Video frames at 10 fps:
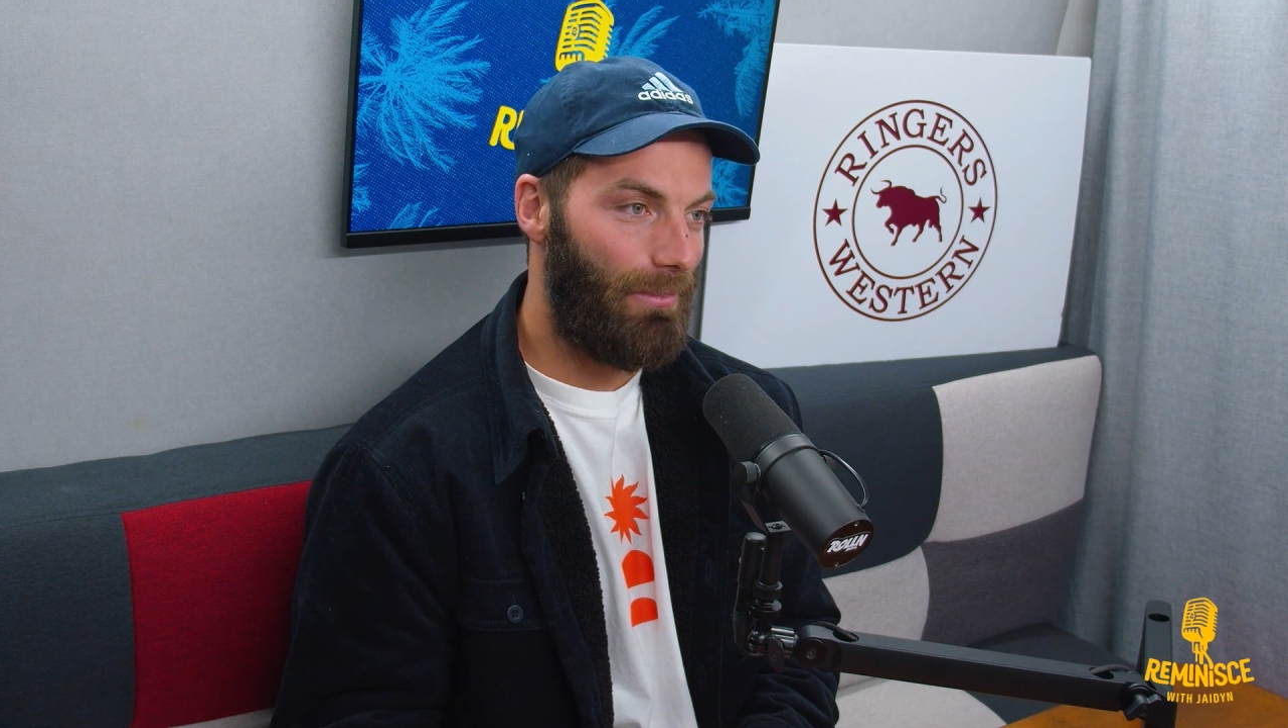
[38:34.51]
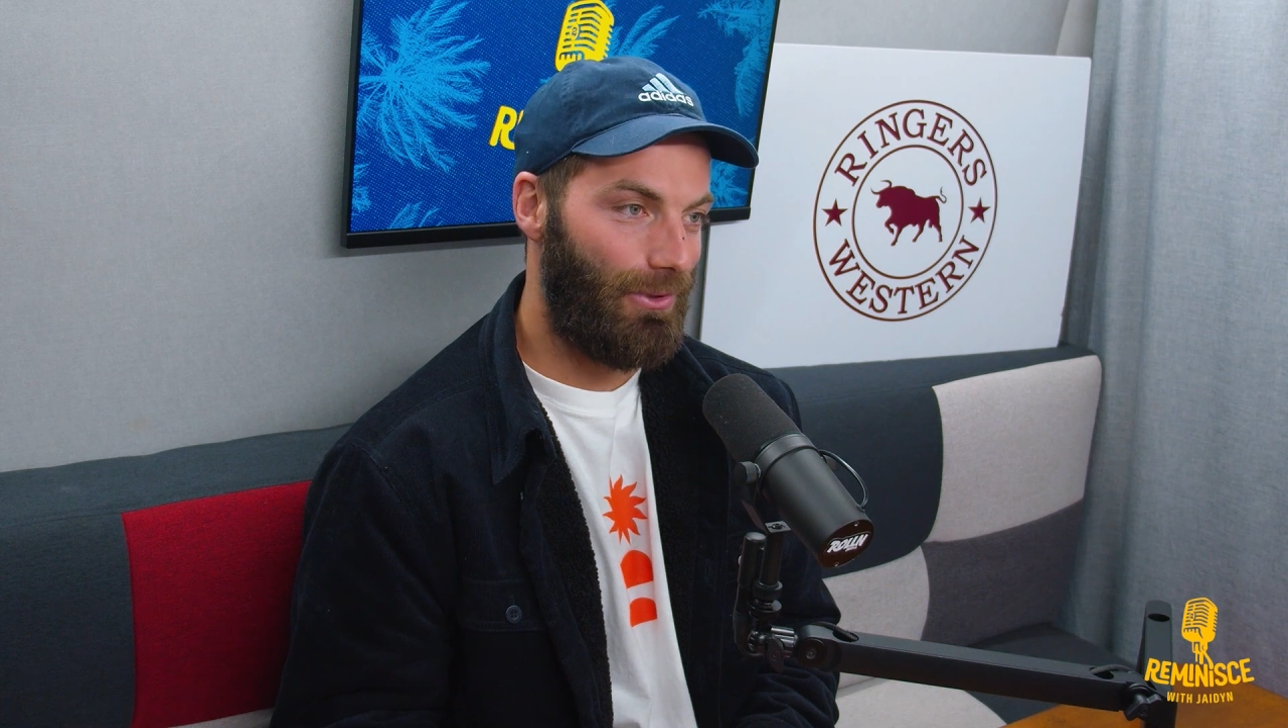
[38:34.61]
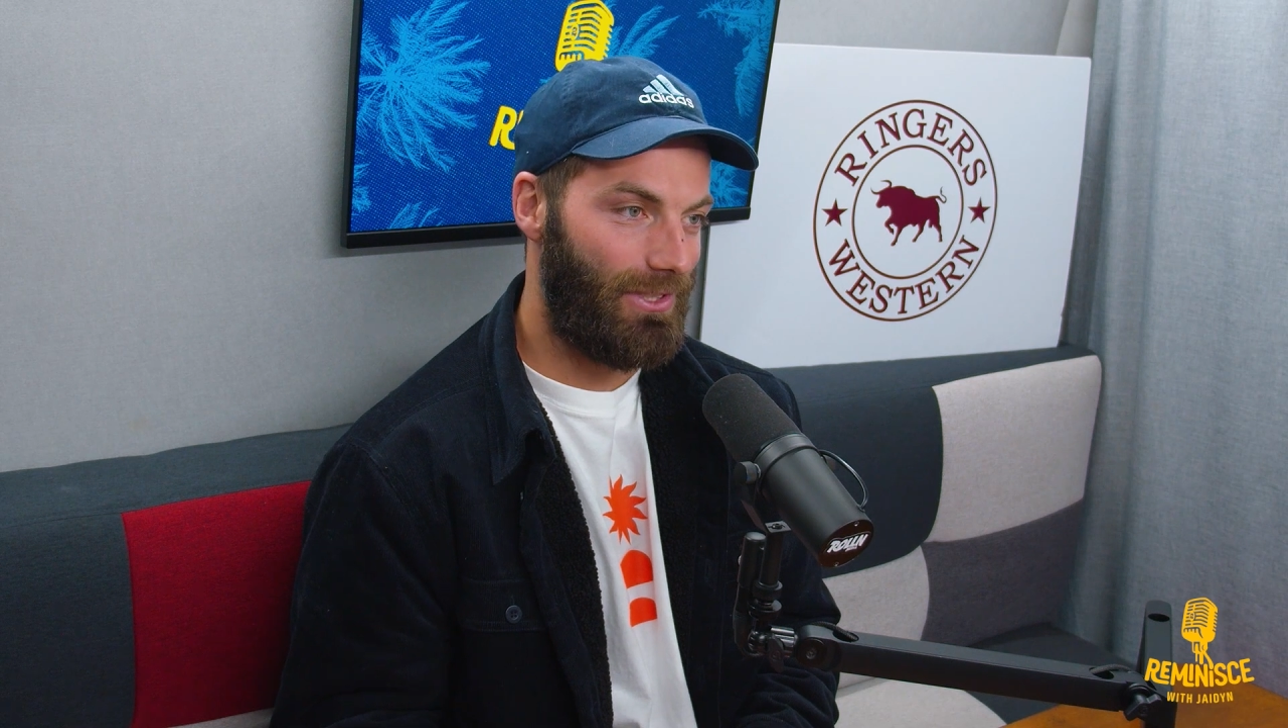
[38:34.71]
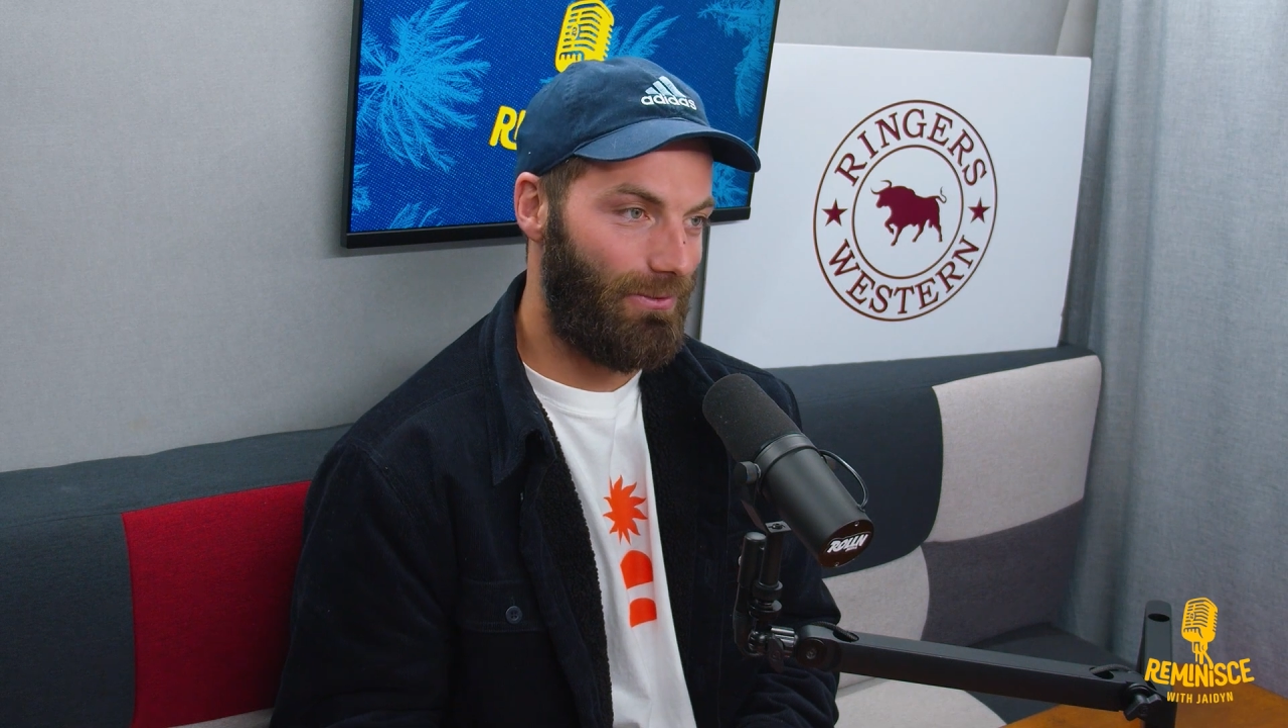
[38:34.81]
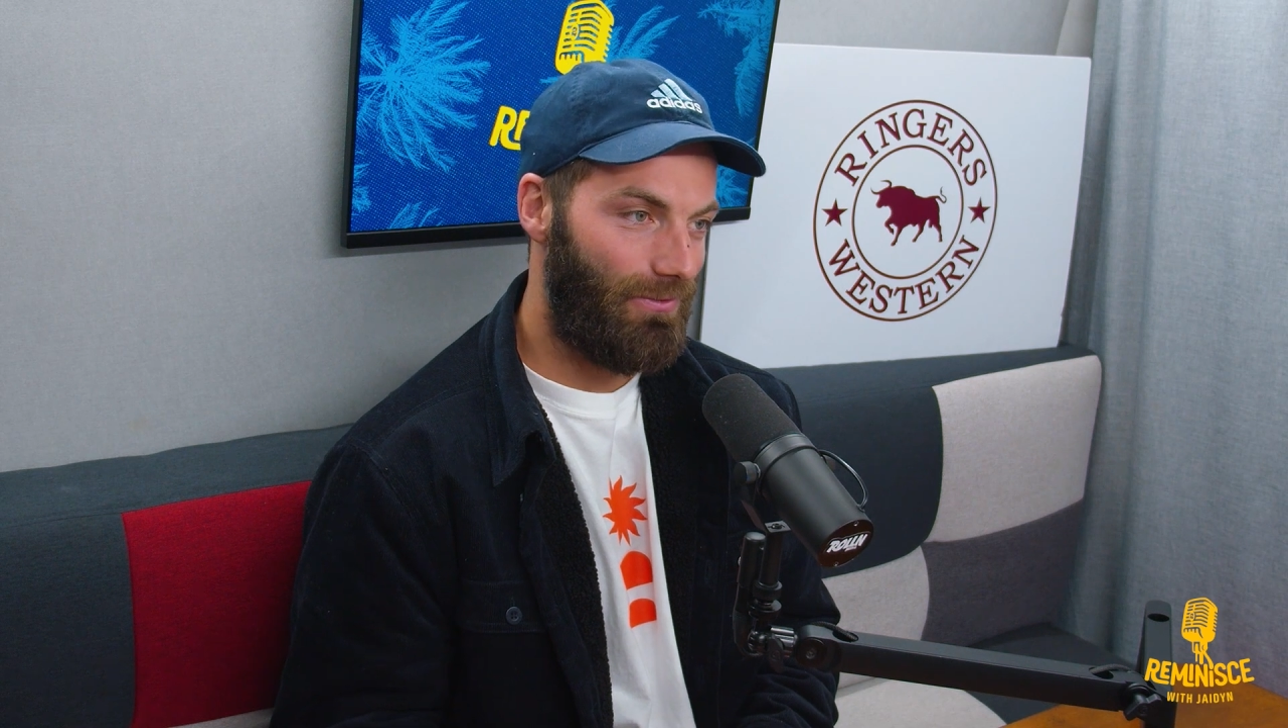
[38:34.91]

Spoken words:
puts in